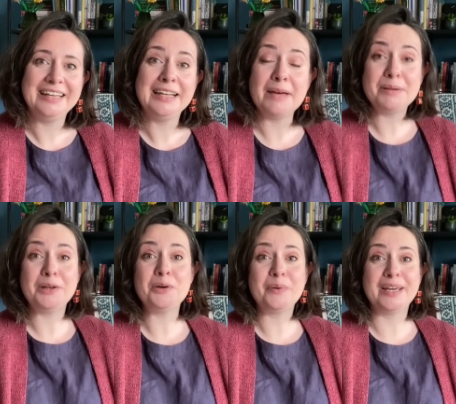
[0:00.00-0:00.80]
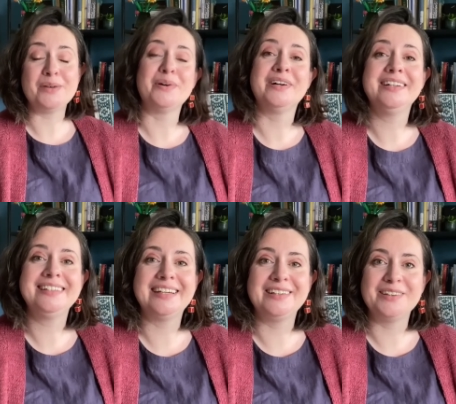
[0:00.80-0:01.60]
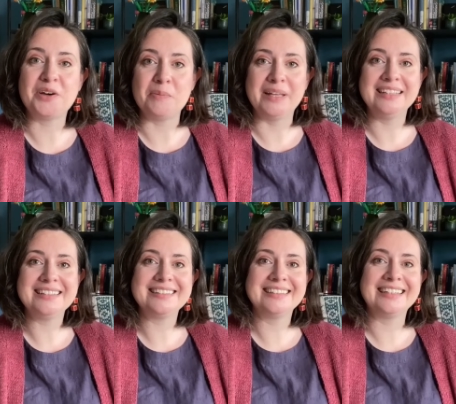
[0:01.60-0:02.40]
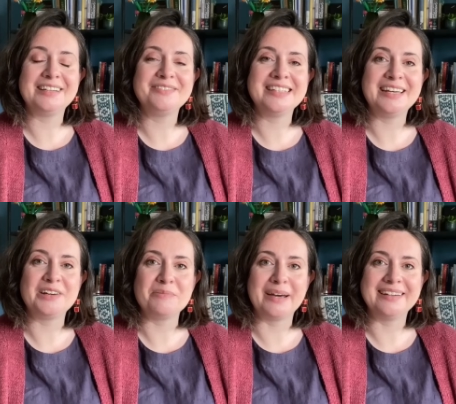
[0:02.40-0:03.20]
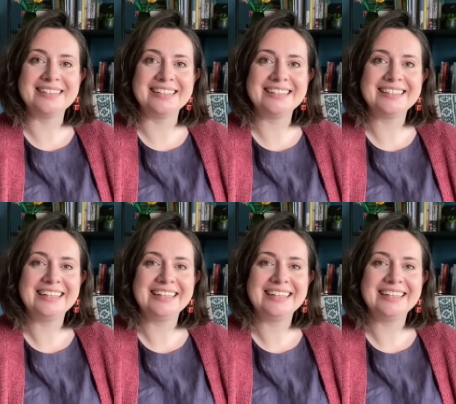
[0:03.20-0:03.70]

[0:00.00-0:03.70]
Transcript: Let me know where you are down in the comments. I'd love to hear about it.